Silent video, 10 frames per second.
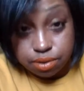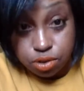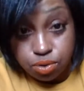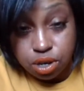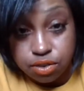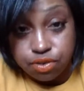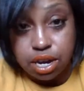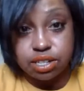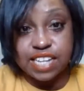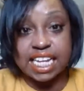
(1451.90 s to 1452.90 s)

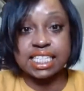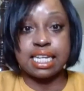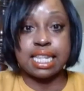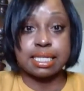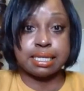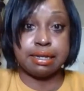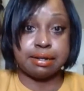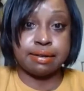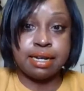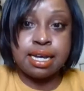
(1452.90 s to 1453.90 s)
coronavirus vaccine that's
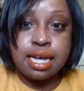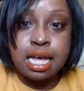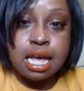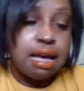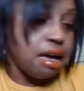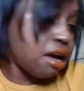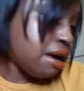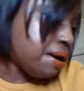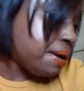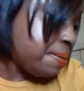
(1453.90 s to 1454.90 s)
here.
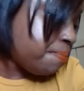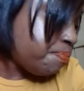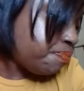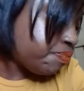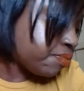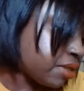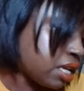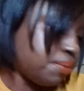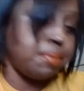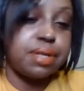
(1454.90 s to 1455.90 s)
Let
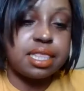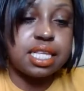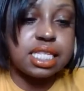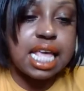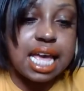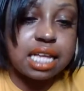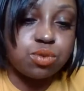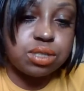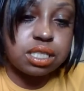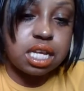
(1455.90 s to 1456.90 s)
me put this last
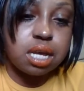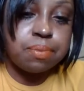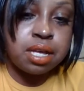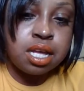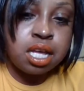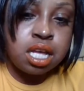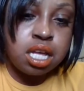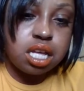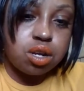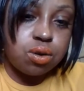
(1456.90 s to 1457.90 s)
one's up.
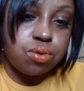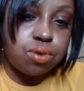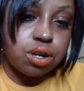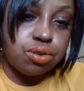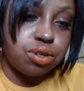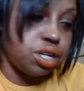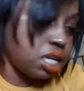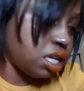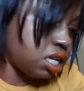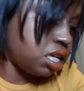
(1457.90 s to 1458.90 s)

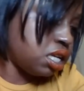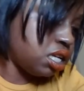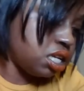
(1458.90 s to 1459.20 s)
Corona